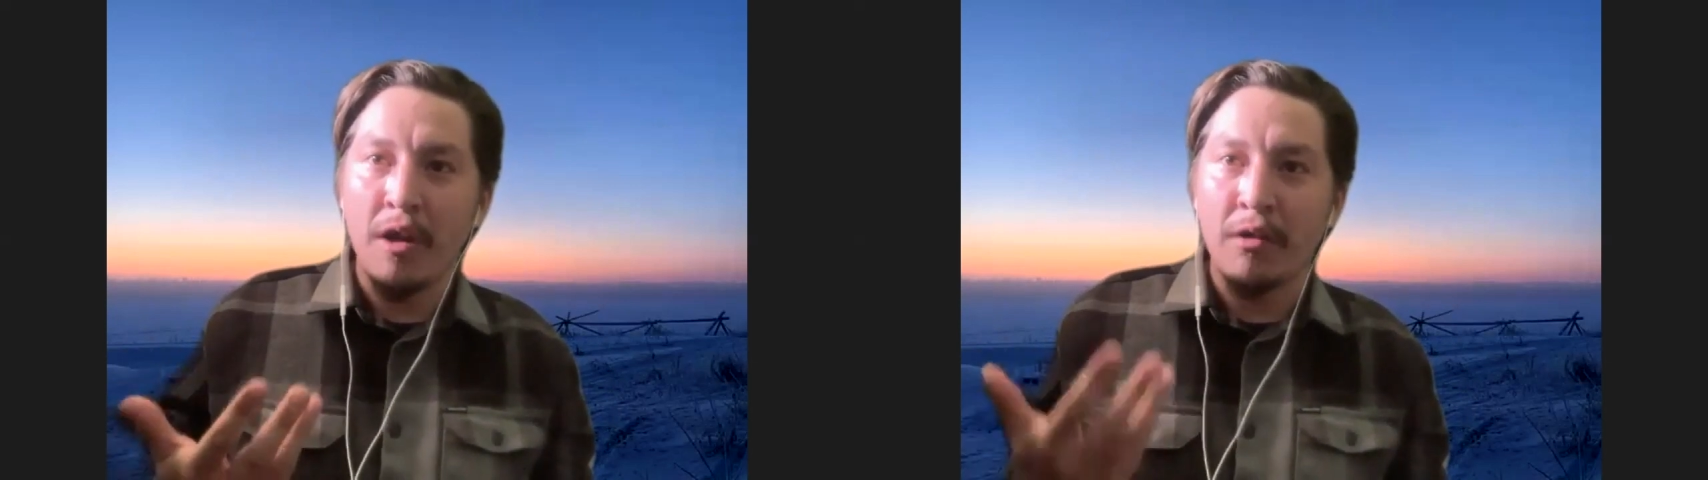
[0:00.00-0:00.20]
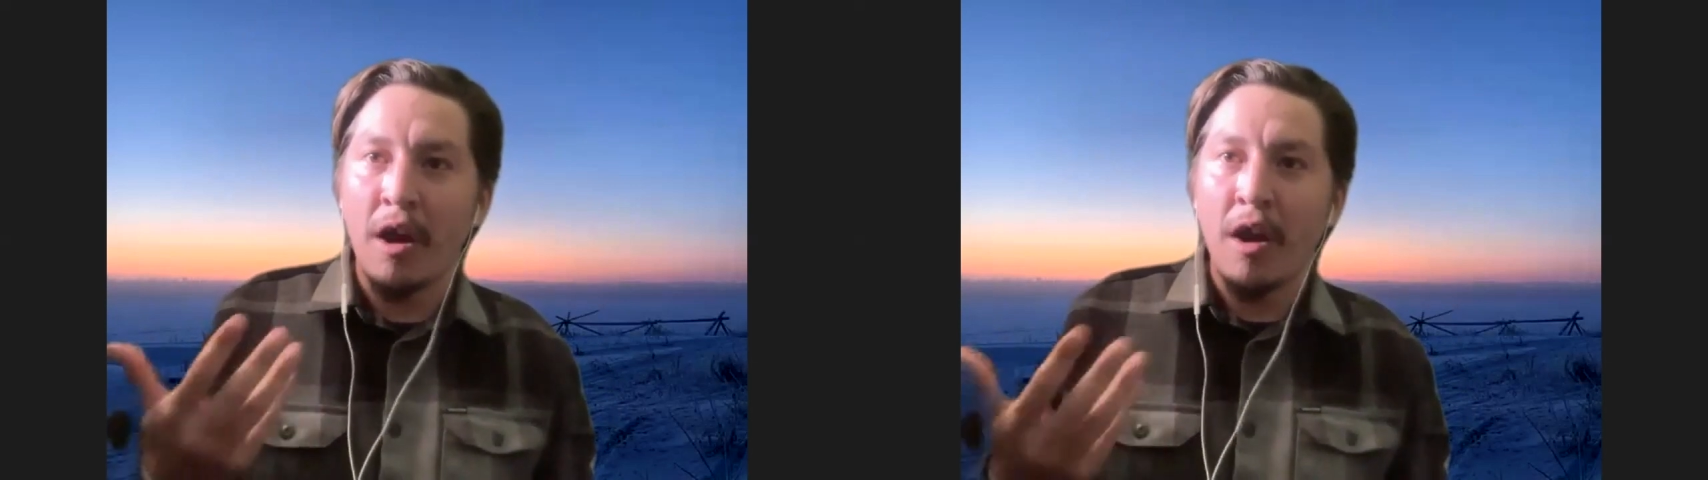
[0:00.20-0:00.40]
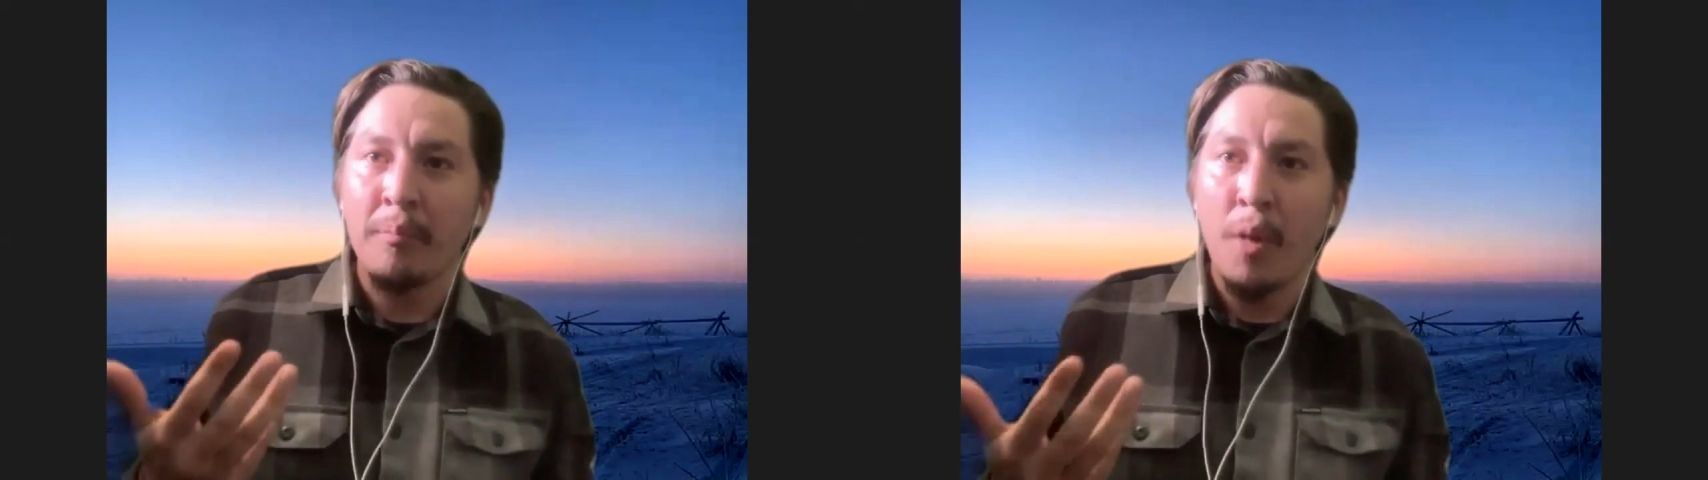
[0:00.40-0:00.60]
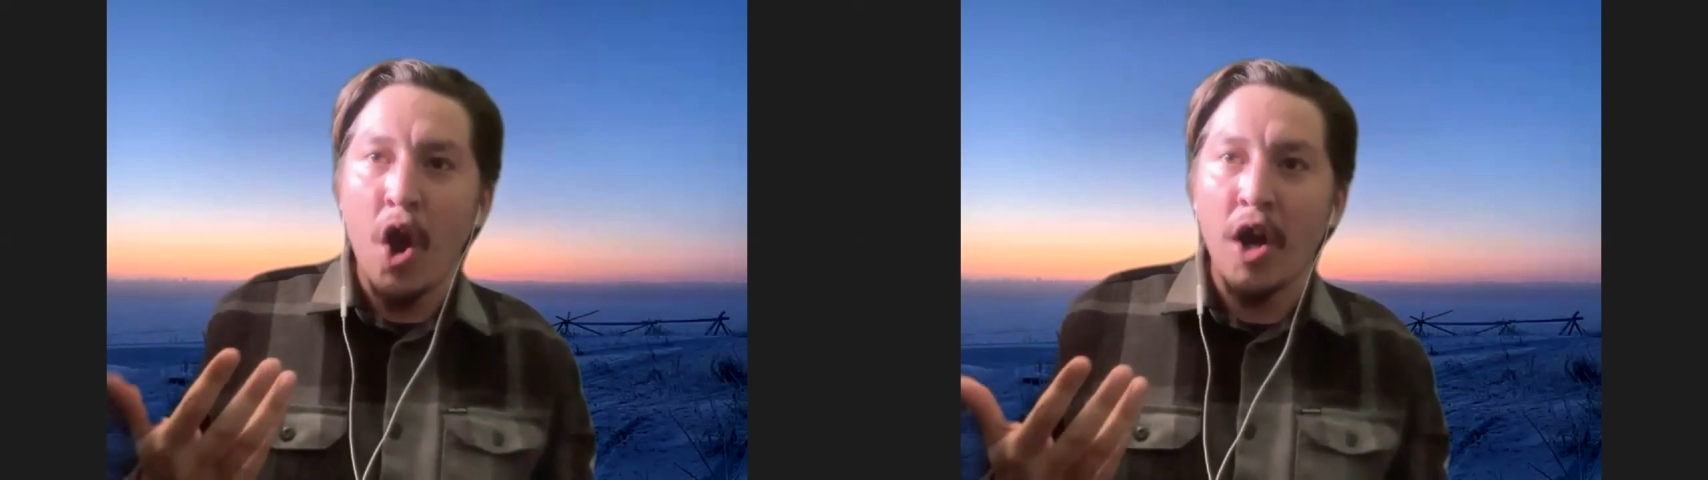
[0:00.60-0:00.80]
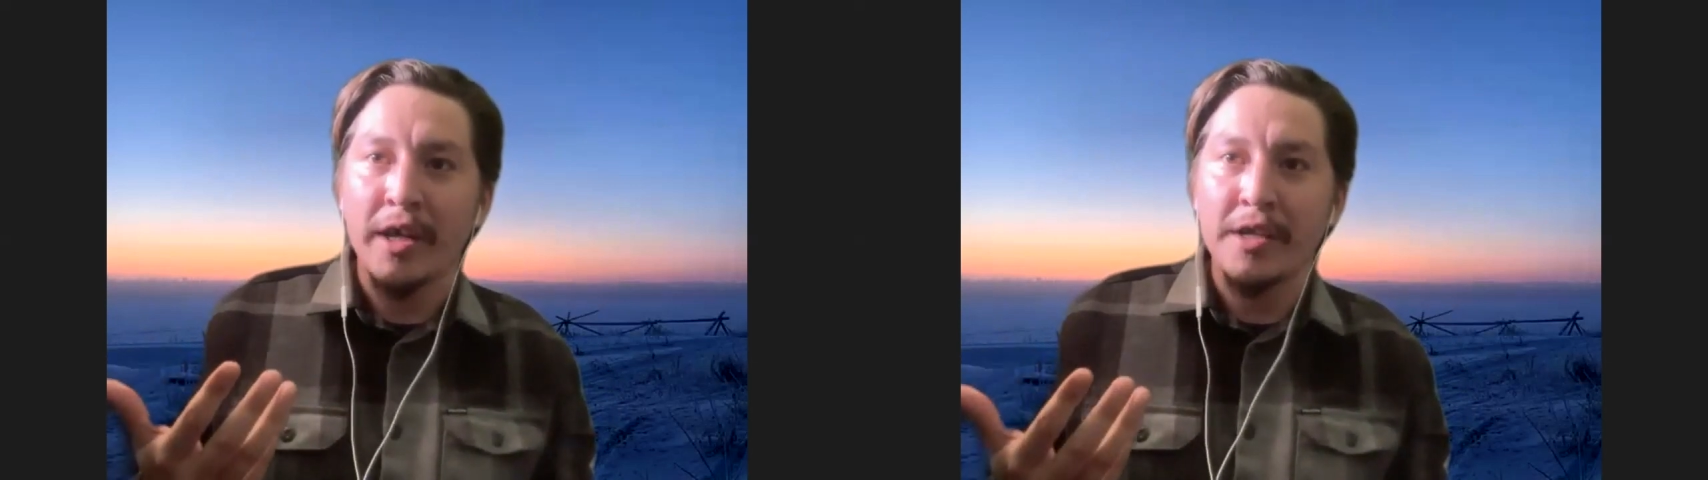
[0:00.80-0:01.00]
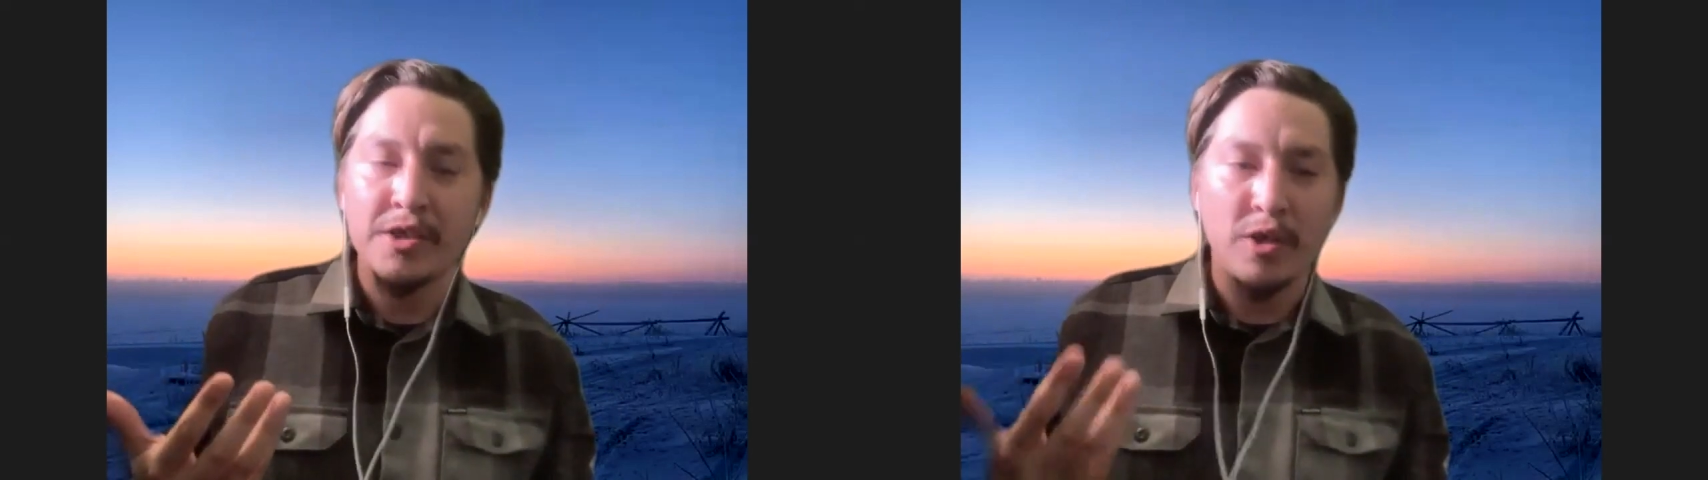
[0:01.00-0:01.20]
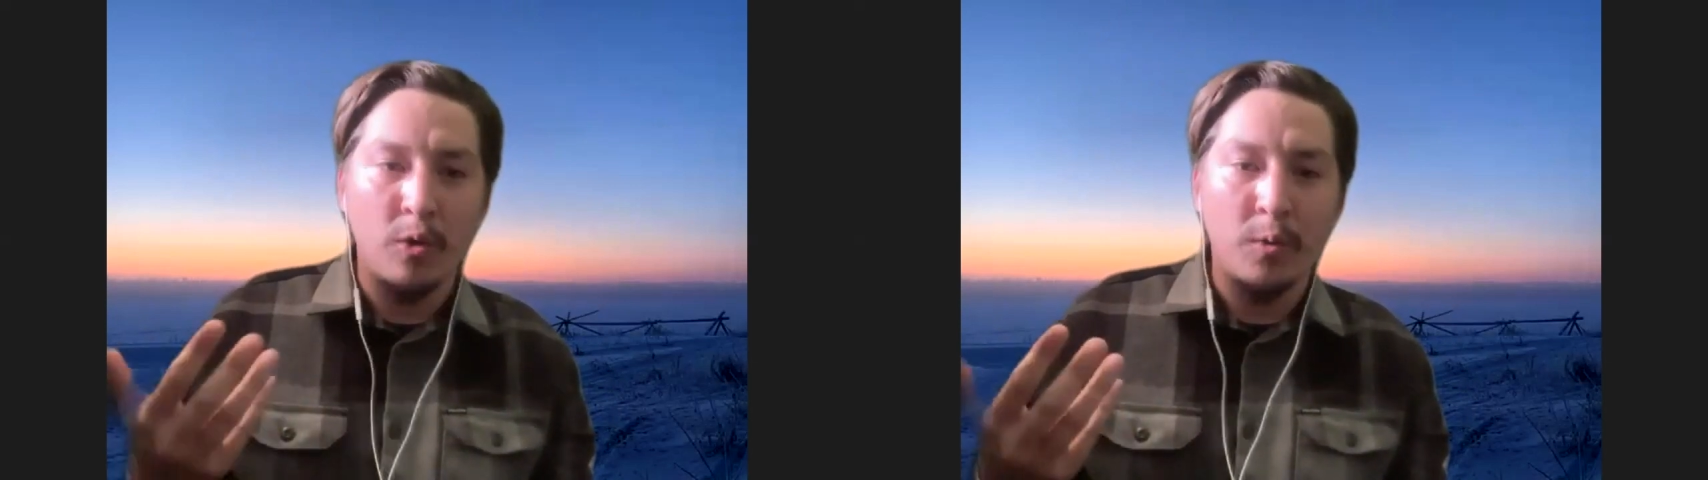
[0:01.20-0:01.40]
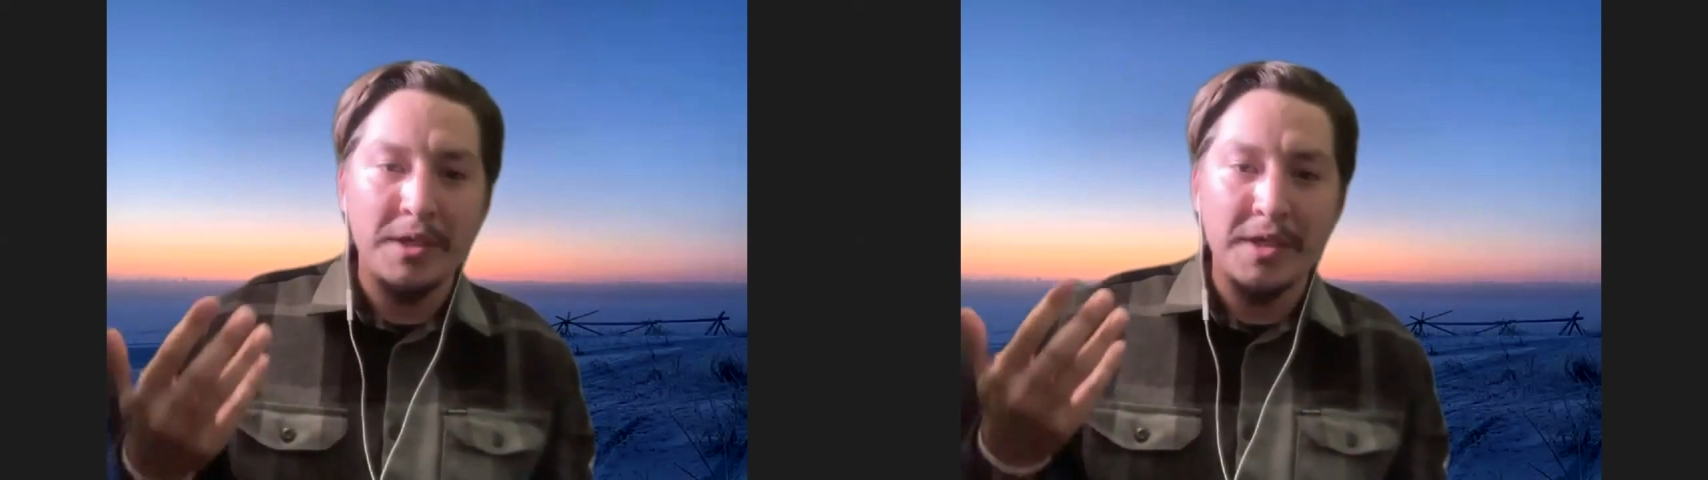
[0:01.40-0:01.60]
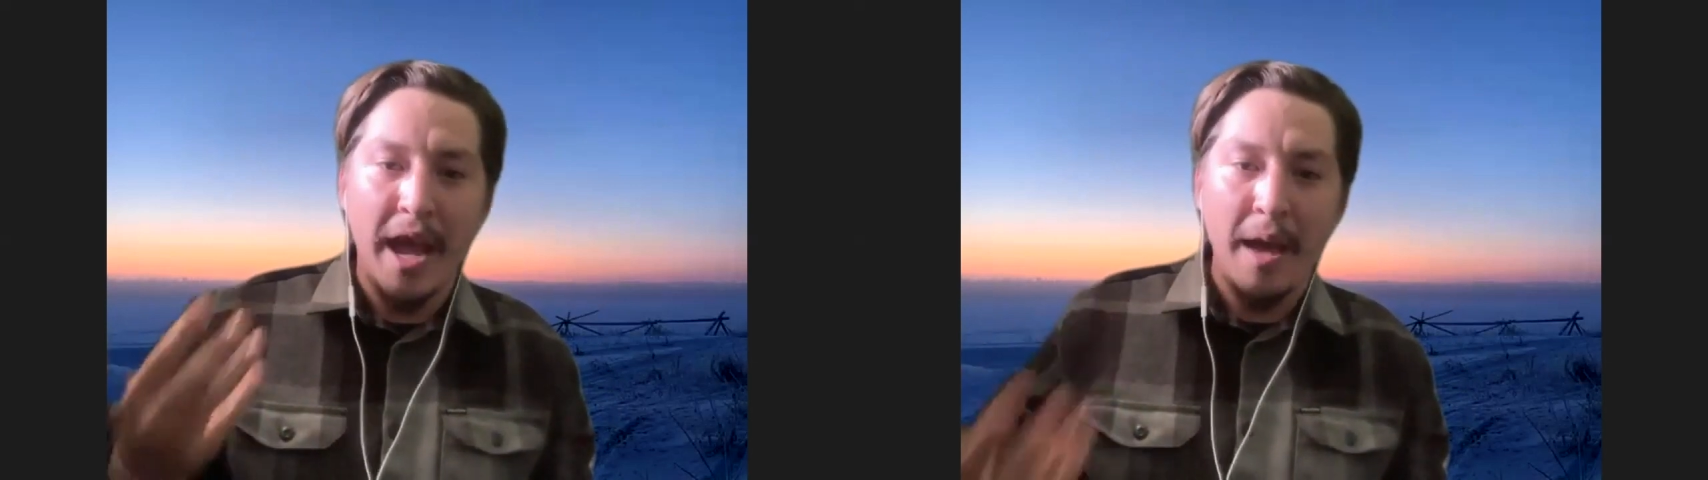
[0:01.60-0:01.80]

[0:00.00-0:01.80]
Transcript: are our pockets always